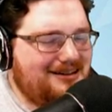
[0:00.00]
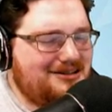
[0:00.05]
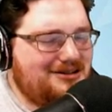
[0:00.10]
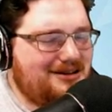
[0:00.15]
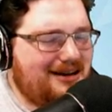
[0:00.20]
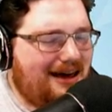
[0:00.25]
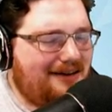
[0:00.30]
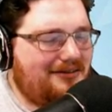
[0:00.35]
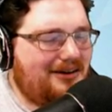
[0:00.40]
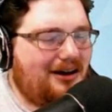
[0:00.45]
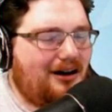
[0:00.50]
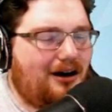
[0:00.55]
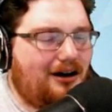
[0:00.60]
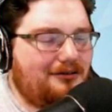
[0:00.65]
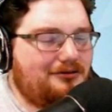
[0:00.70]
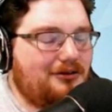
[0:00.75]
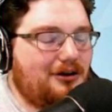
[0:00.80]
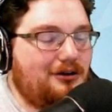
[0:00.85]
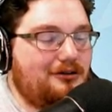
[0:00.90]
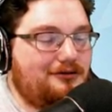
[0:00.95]
to navigate
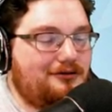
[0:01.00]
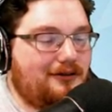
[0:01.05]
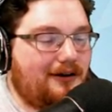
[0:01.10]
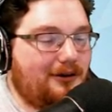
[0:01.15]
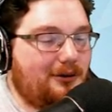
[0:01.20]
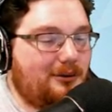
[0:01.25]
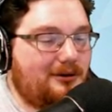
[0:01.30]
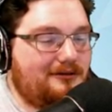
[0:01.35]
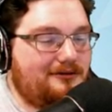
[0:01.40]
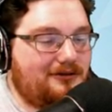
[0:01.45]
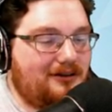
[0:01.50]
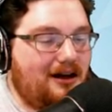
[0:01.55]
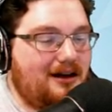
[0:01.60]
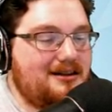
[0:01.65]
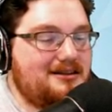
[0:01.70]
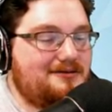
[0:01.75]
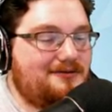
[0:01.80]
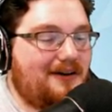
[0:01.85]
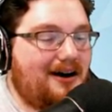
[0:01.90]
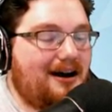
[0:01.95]
off-road following
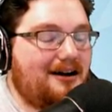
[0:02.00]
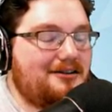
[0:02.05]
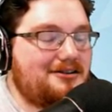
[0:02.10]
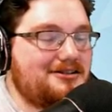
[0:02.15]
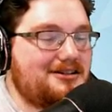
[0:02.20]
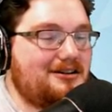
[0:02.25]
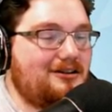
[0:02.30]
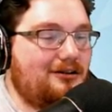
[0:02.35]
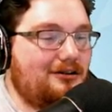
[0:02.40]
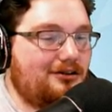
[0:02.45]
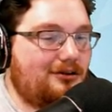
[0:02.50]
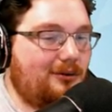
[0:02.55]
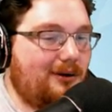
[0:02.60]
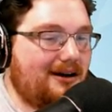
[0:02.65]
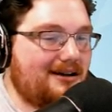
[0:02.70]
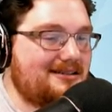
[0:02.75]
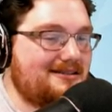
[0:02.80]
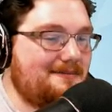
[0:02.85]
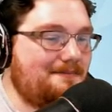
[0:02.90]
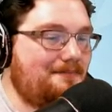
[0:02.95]
floods, fires, and
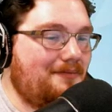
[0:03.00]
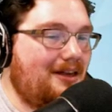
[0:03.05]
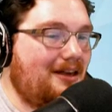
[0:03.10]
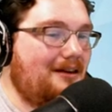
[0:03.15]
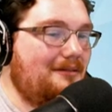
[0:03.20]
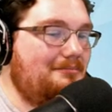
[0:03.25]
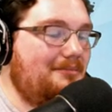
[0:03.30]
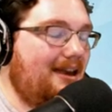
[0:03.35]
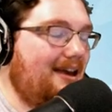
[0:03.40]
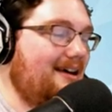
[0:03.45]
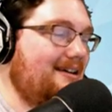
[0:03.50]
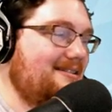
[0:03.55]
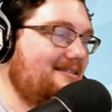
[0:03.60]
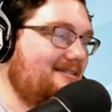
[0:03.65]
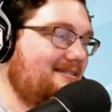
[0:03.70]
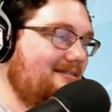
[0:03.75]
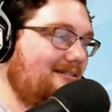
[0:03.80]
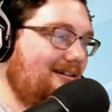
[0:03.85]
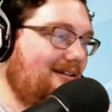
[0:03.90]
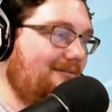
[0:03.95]
earthquakes.
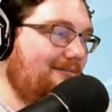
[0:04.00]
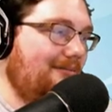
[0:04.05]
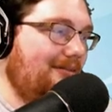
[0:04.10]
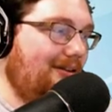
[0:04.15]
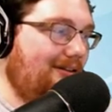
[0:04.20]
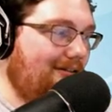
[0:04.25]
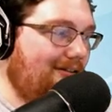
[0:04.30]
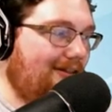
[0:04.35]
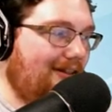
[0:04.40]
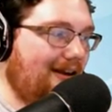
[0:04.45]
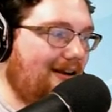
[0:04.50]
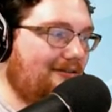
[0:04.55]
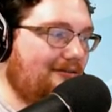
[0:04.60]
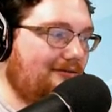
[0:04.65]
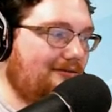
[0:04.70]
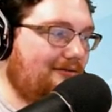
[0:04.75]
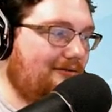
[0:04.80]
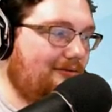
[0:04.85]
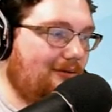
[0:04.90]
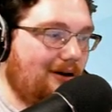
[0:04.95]
Because, you know, you think
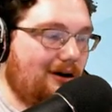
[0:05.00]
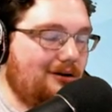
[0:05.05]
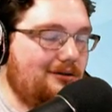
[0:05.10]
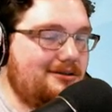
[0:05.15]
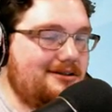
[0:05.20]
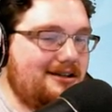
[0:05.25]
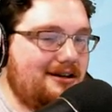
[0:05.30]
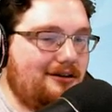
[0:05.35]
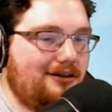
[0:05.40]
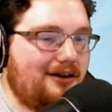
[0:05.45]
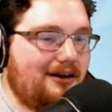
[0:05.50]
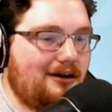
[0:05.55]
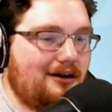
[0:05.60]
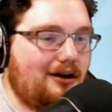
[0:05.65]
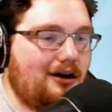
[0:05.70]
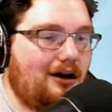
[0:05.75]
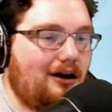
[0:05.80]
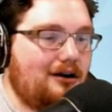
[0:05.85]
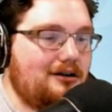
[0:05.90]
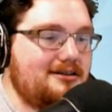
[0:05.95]
of roads and you think of
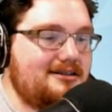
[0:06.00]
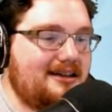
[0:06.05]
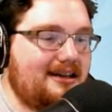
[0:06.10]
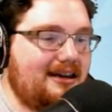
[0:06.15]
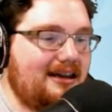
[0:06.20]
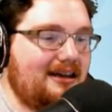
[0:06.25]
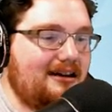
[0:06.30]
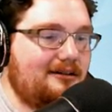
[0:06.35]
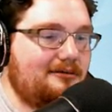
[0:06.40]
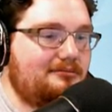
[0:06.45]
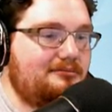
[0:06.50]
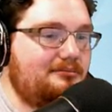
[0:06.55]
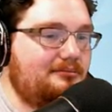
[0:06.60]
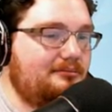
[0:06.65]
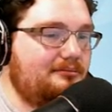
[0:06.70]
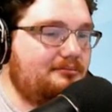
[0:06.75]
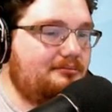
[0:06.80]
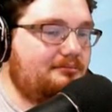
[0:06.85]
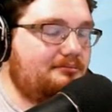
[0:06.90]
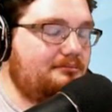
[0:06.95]
cars, they need a
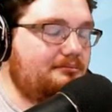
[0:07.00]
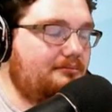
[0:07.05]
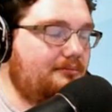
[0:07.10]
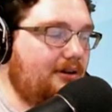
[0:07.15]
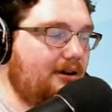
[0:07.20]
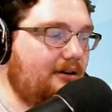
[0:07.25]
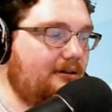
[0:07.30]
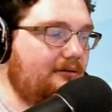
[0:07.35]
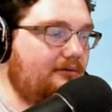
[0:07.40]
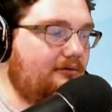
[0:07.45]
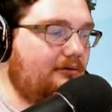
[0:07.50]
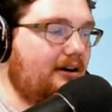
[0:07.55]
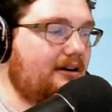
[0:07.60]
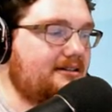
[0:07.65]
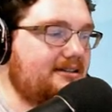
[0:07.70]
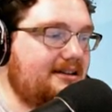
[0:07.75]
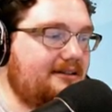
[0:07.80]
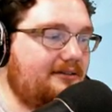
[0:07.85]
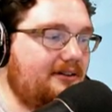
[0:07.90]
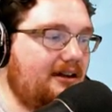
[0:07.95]
you know,
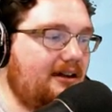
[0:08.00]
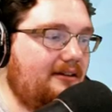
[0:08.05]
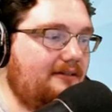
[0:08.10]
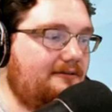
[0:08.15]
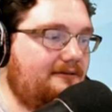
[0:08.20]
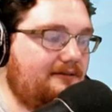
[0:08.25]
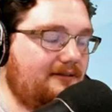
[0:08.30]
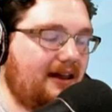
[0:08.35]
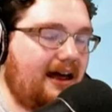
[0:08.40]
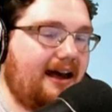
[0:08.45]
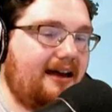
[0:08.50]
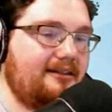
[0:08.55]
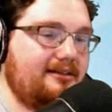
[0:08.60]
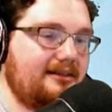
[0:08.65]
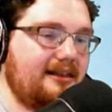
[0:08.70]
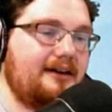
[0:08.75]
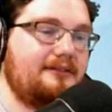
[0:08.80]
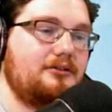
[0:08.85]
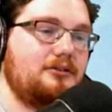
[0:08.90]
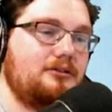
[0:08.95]
relatively flat
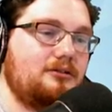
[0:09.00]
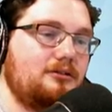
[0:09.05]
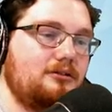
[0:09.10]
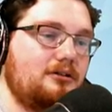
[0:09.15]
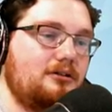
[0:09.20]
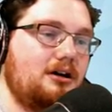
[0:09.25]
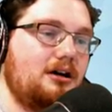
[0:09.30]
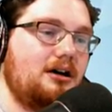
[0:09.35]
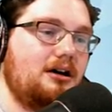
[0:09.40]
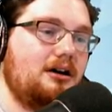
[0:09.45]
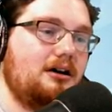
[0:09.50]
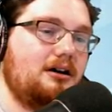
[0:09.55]
level